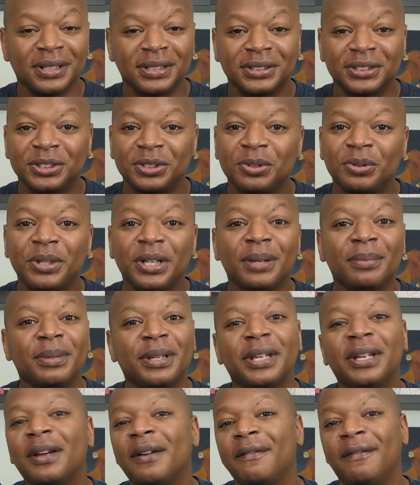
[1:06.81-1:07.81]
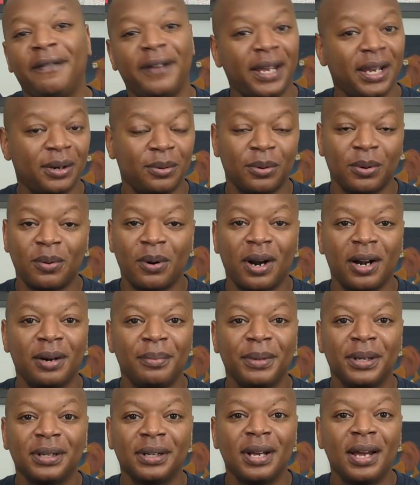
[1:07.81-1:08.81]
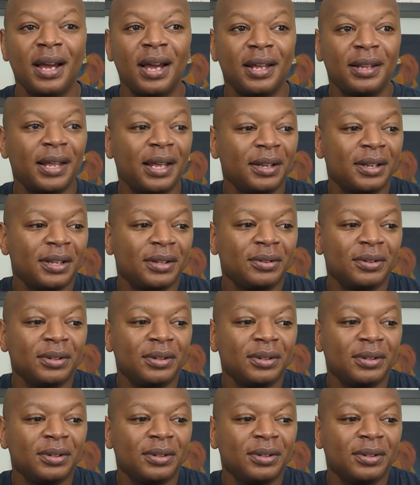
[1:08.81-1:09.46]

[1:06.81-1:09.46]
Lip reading: extremely vague requirement, that